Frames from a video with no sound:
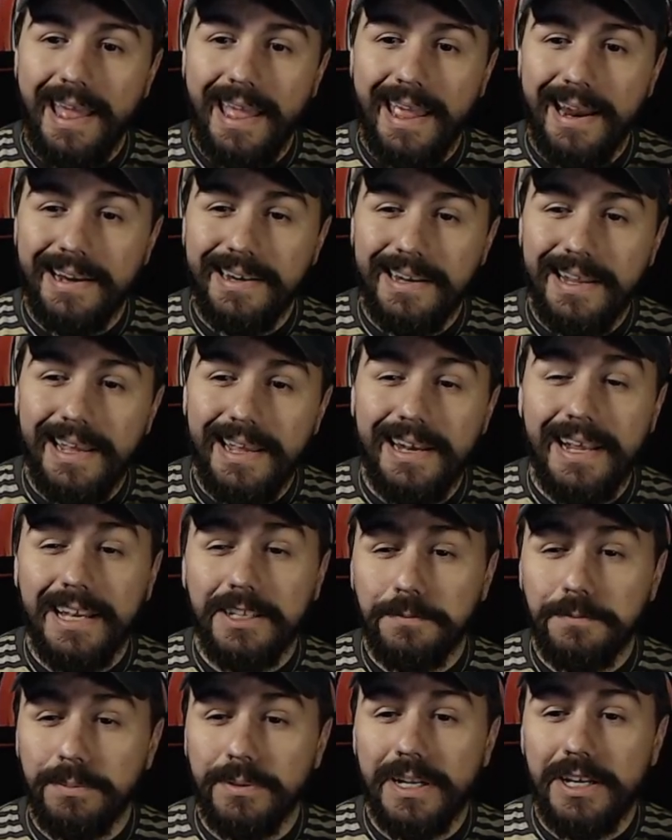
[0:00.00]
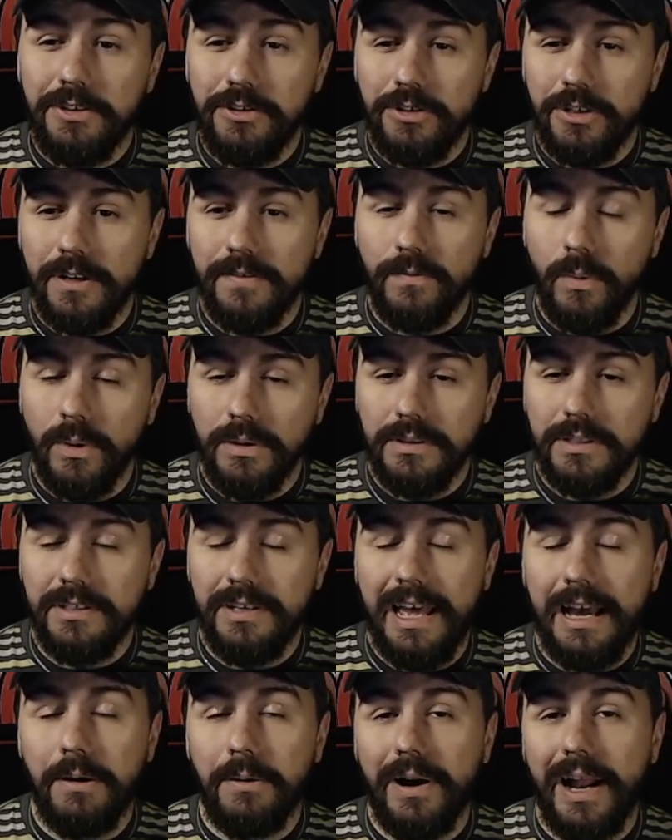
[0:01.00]
and an explanation of what the
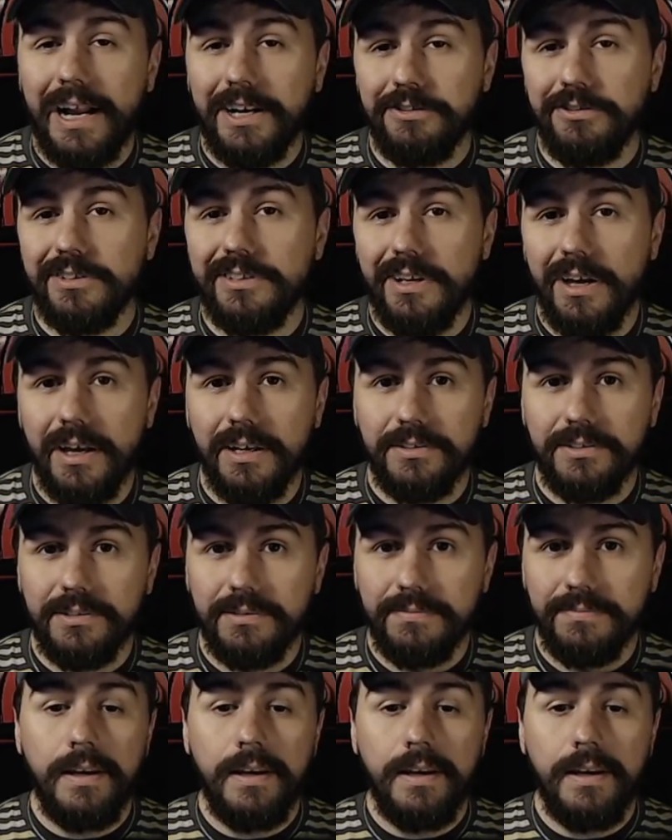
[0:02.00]
tower actually does.